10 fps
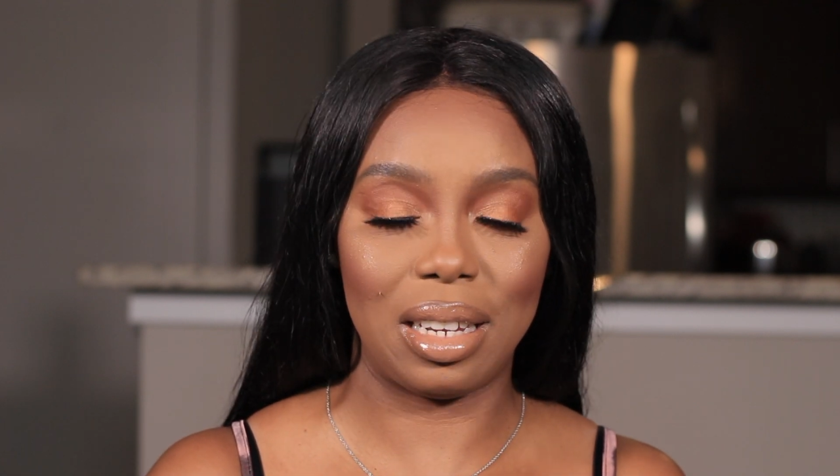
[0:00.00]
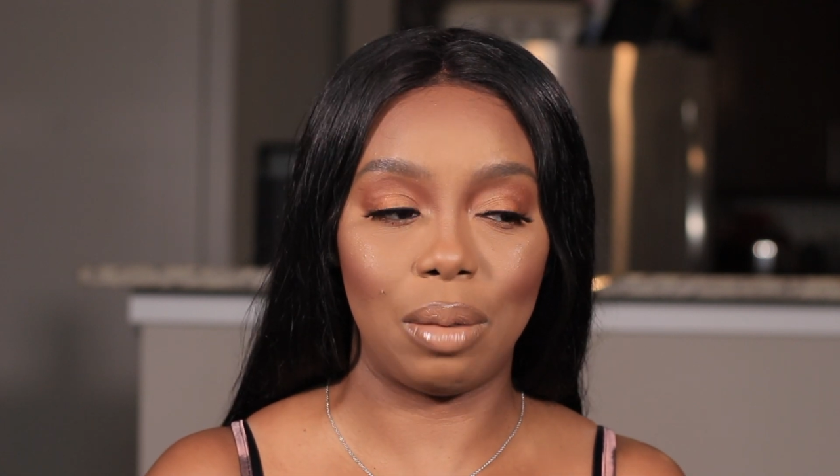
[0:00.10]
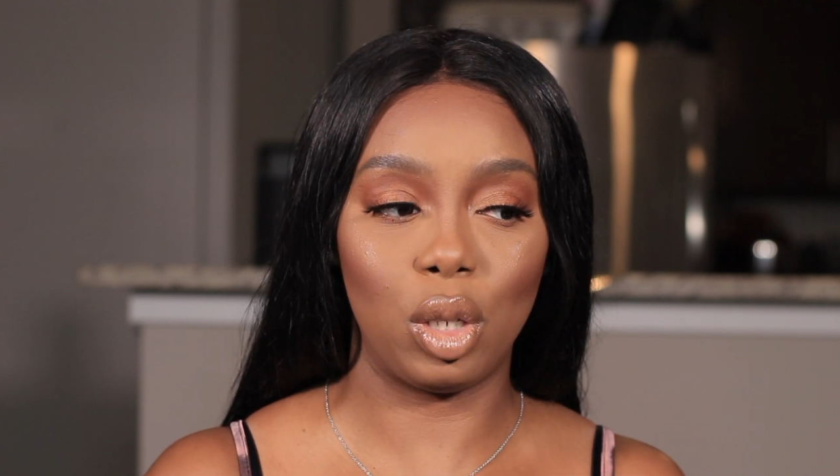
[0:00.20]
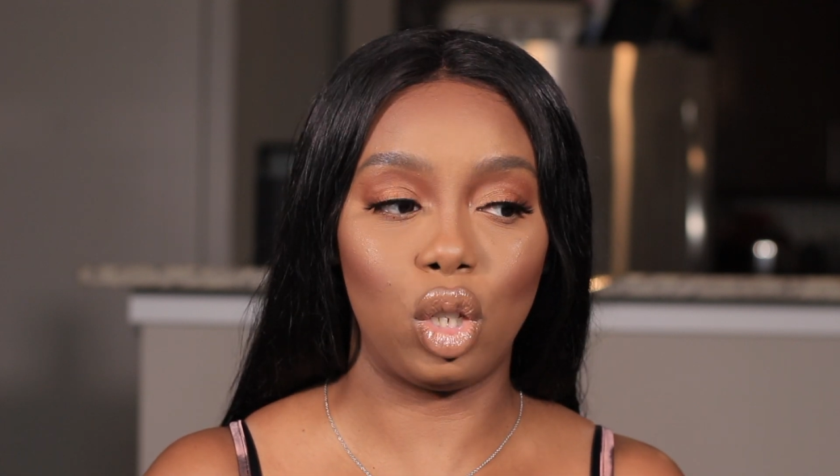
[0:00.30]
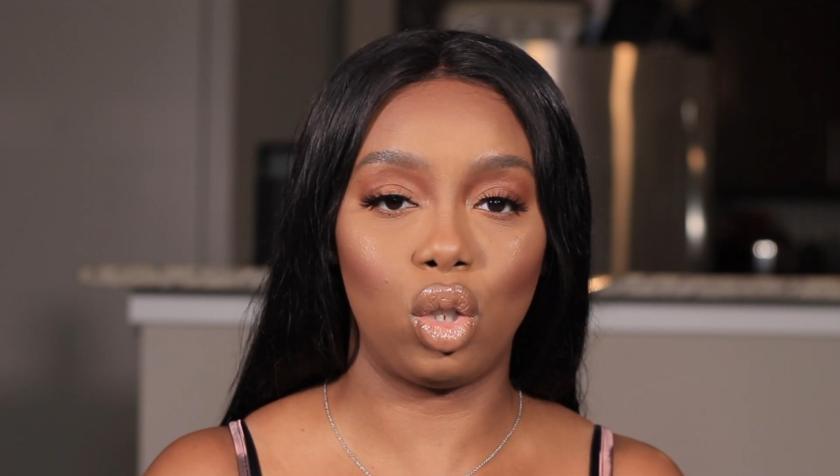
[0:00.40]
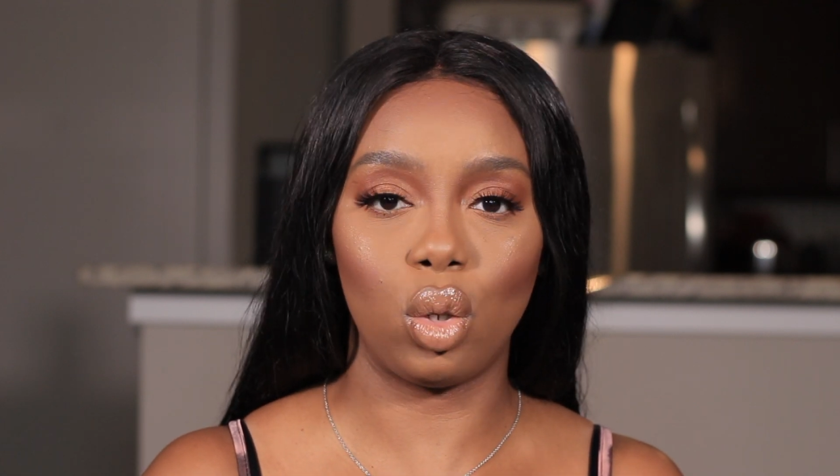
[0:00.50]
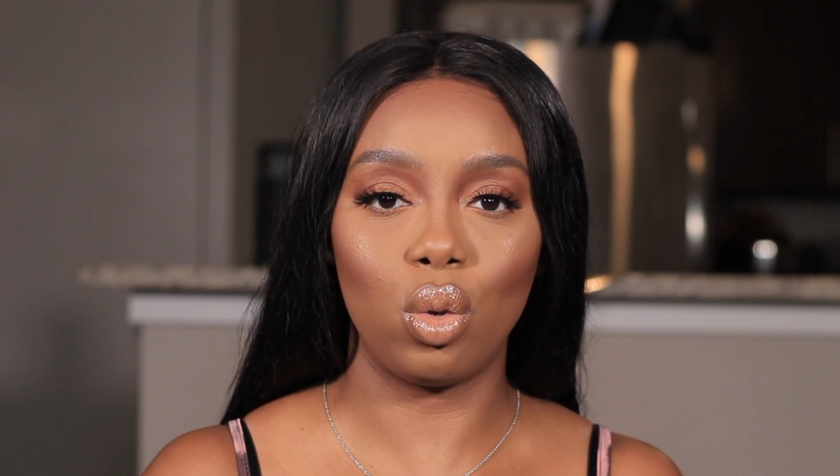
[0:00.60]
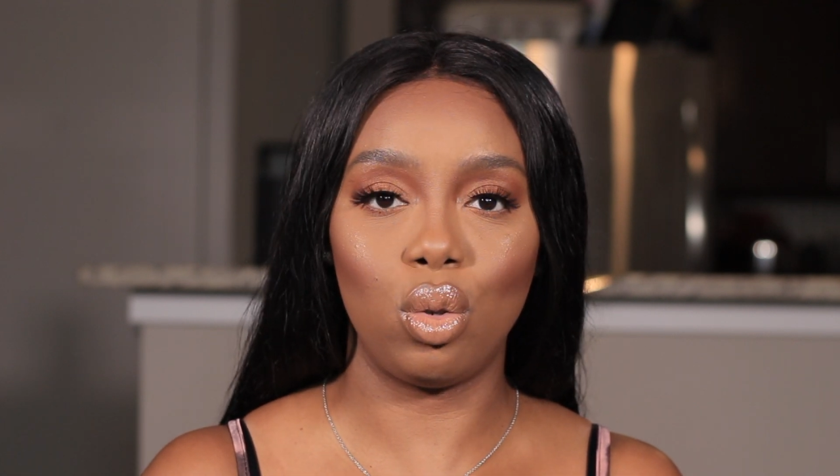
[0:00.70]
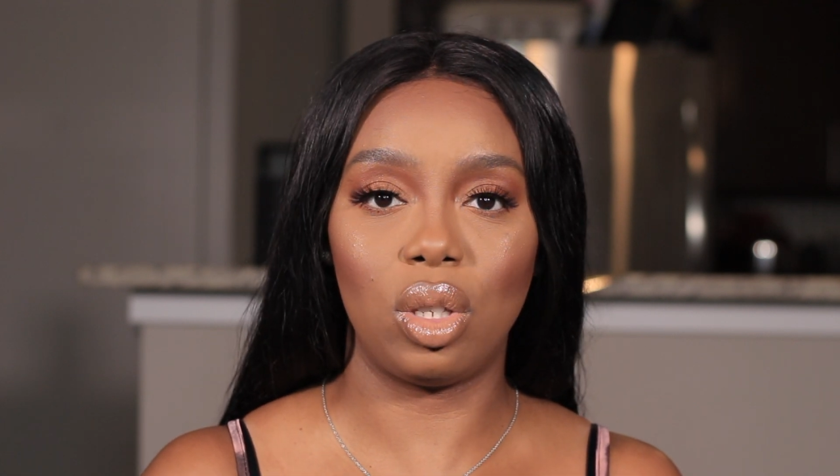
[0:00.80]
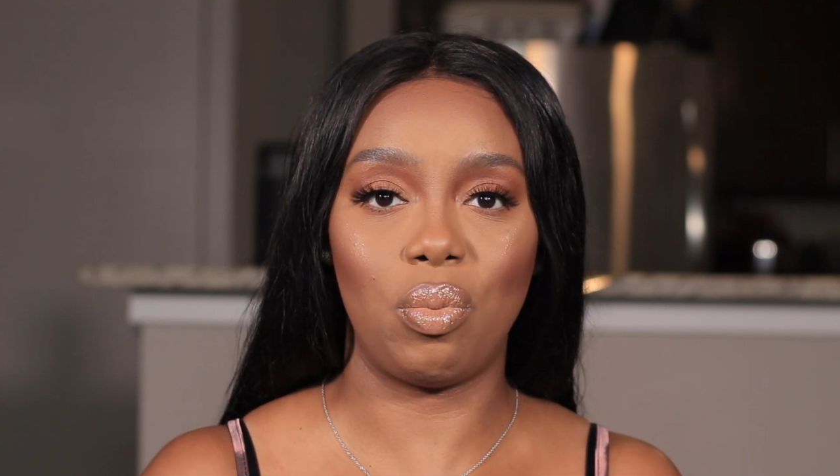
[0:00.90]
and I'm just so
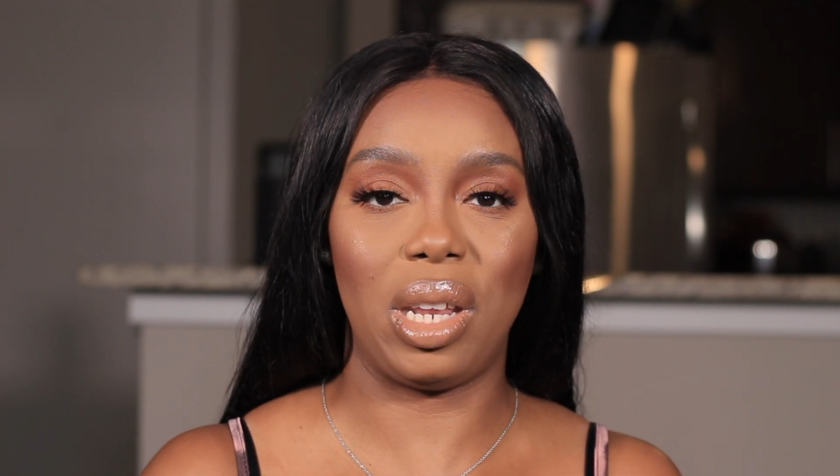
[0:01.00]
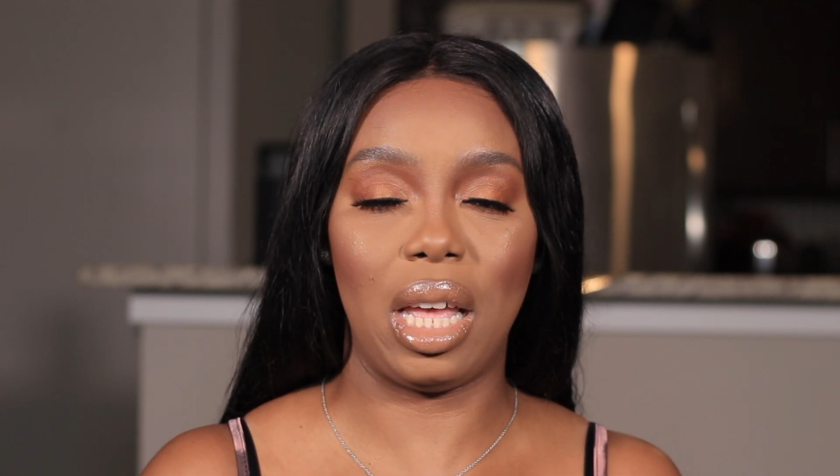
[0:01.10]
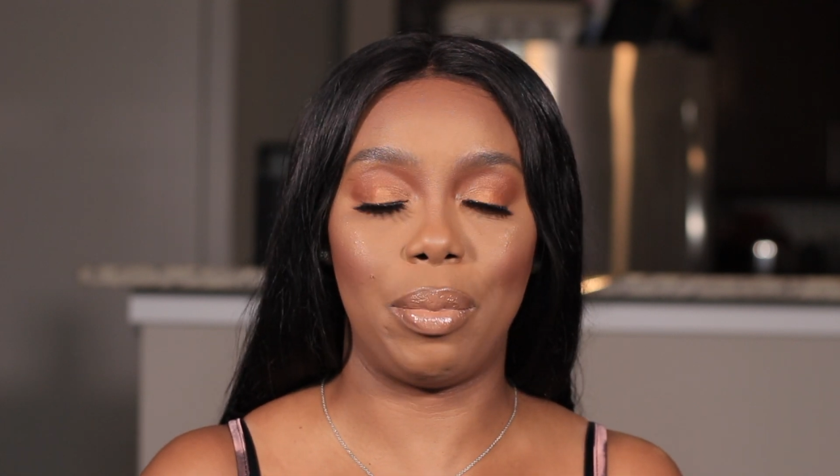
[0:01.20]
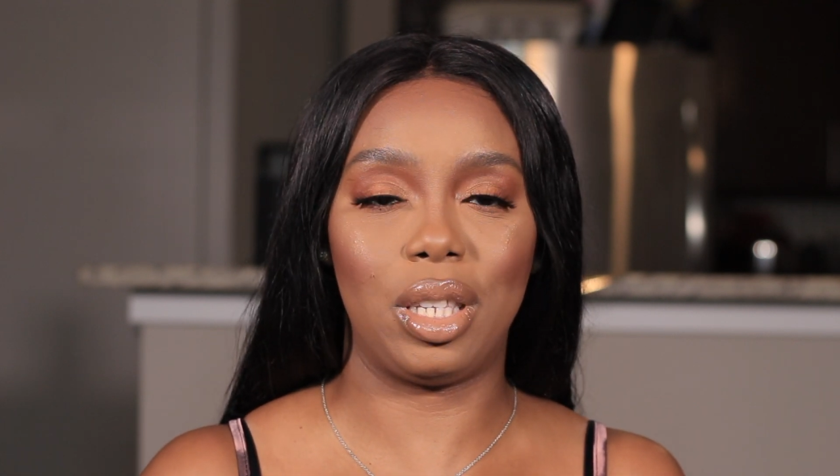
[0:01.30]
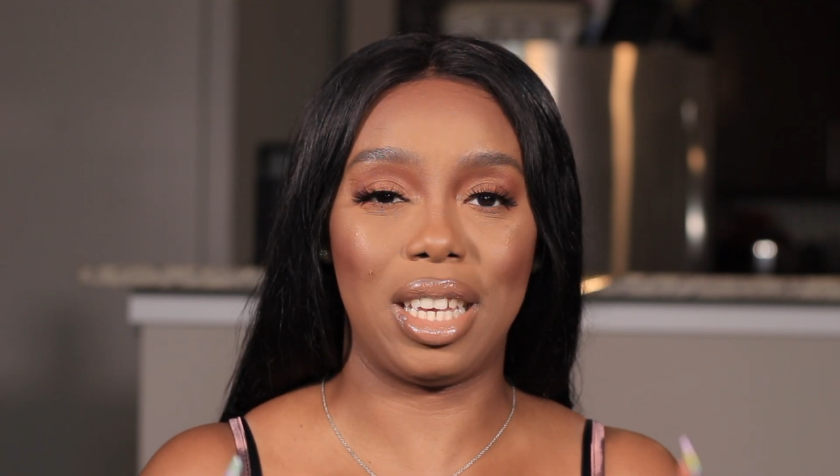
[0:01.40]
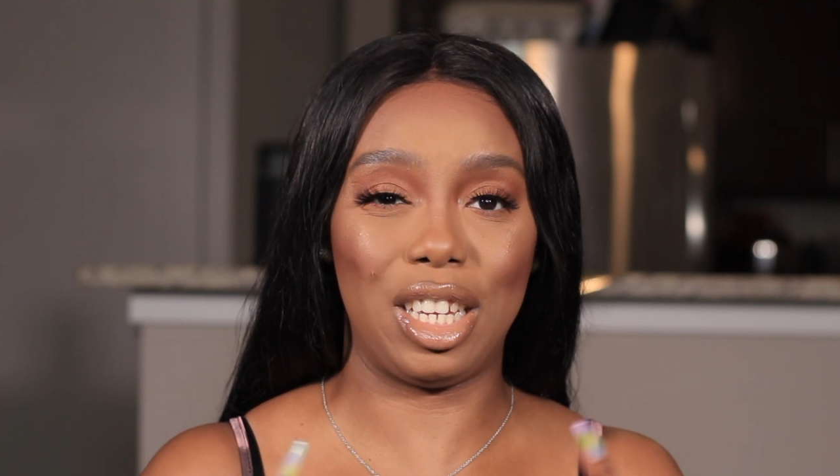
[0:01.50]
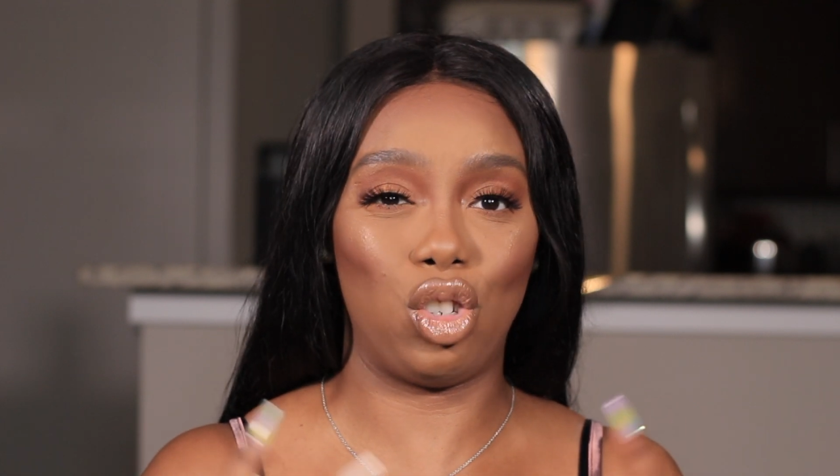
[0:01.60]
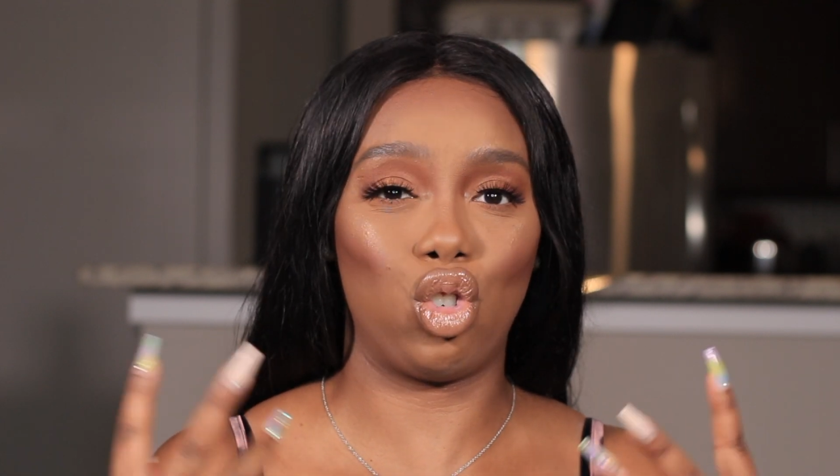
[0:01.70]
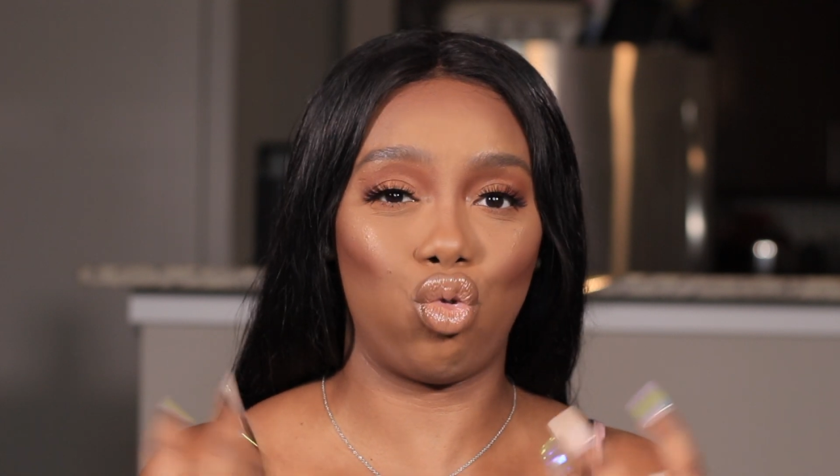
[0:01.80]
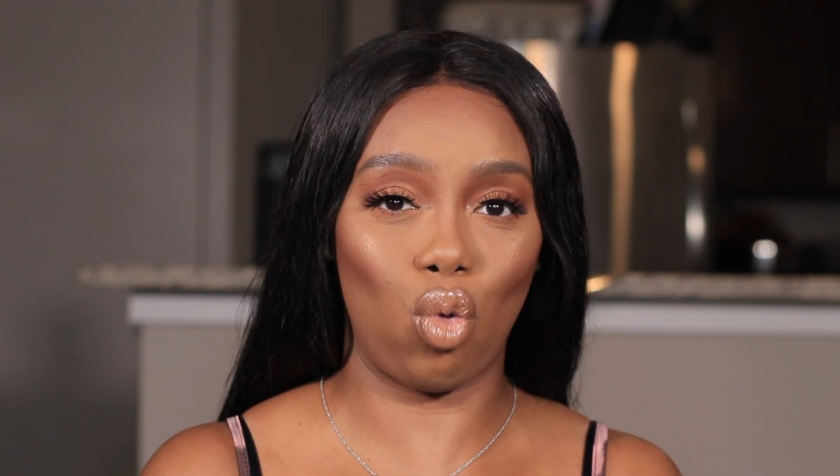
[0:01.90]
used to being able to
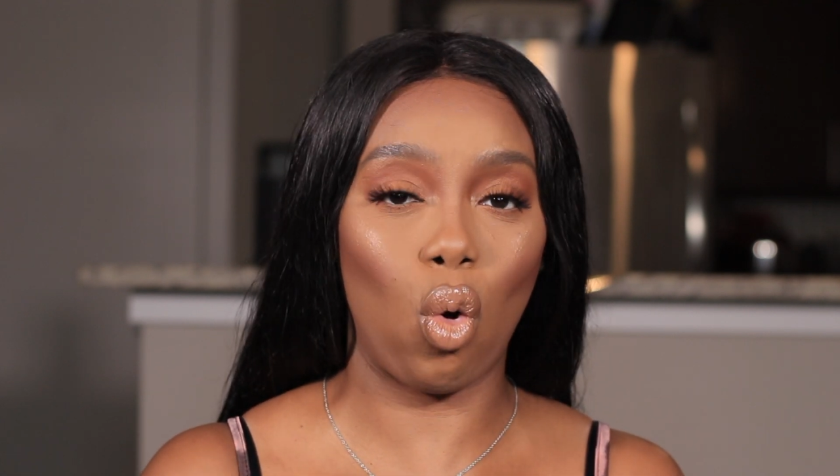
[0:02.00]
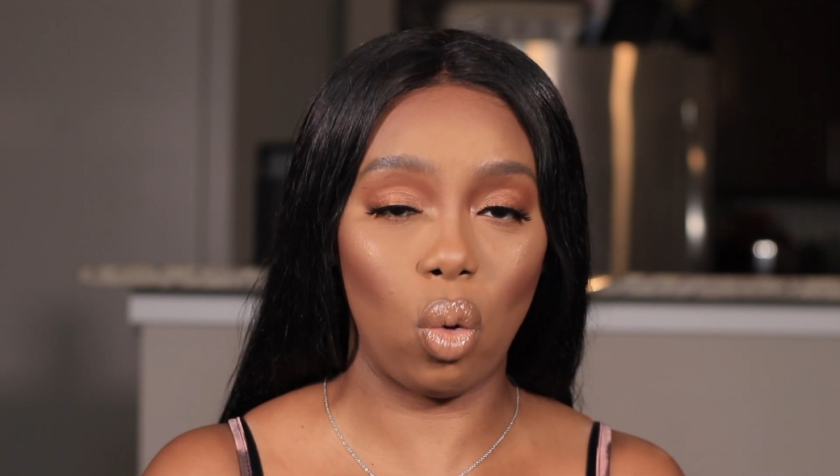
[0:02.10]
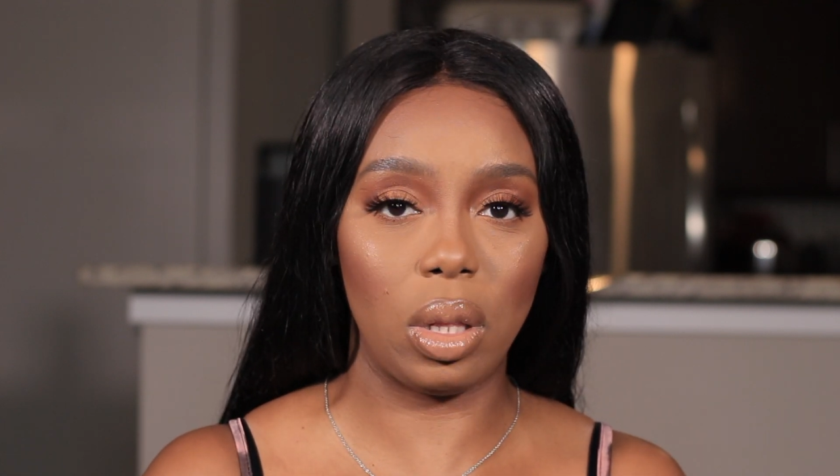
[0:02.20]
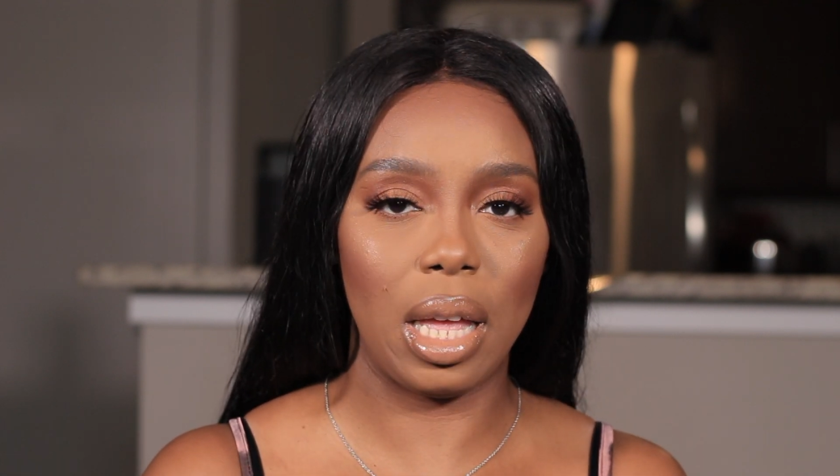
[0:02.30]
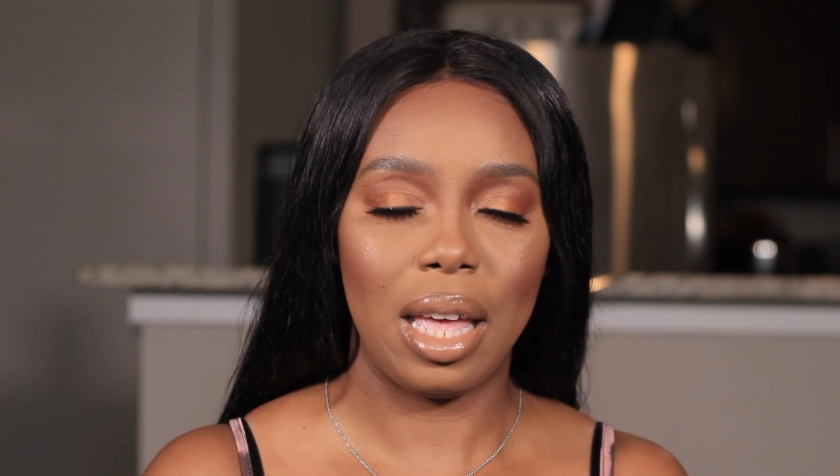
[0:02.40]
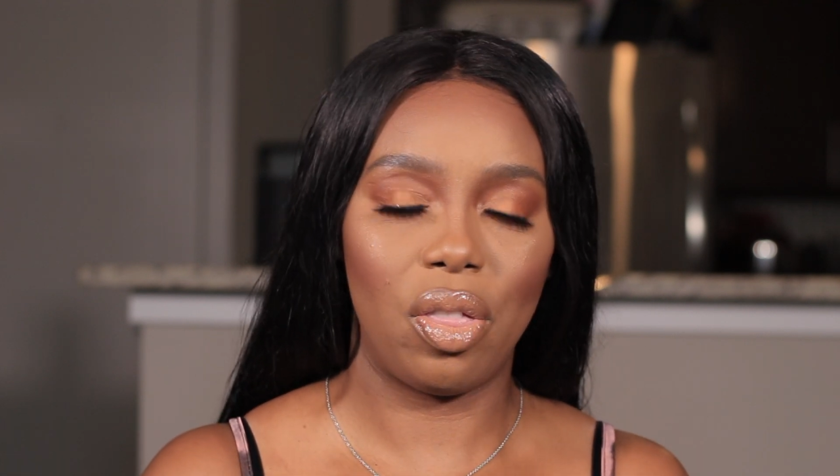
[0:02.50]
control